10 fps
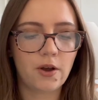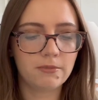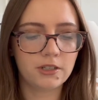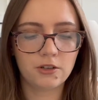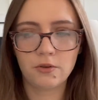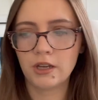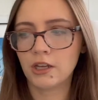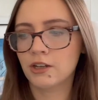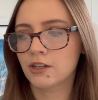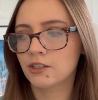I'm just
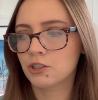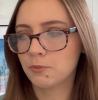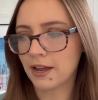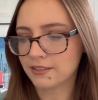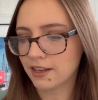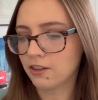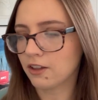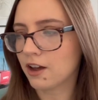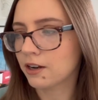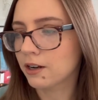going to pass that
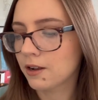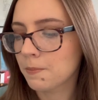along.